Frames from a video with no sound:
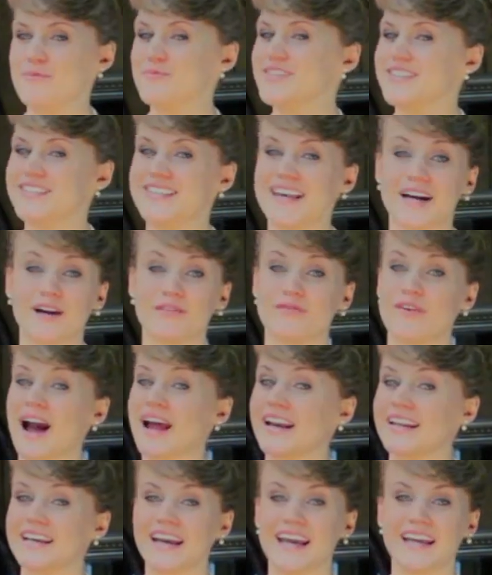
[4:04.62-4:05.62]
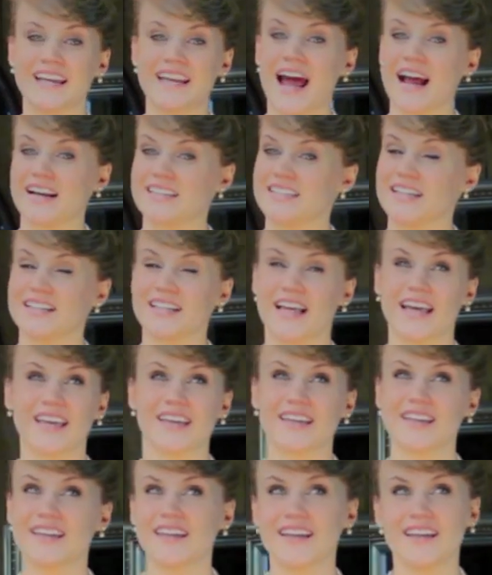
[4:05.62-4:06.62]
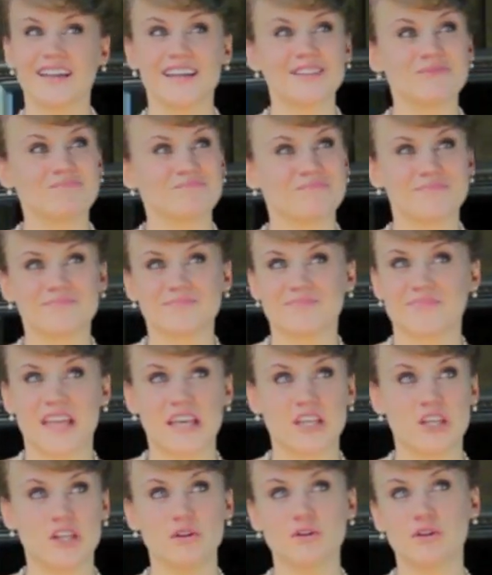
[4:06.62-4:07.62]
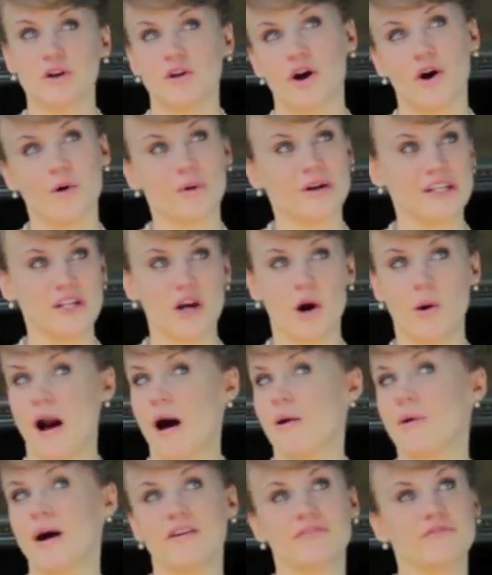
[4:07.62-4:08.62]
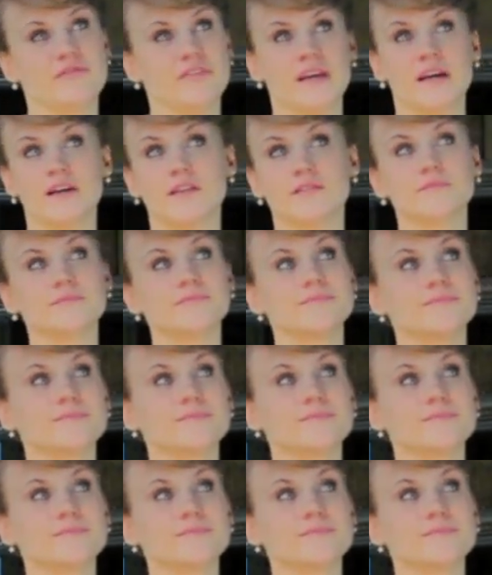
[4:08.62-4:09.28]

I'm sick of hiding it and acting like you don't already know how I feel.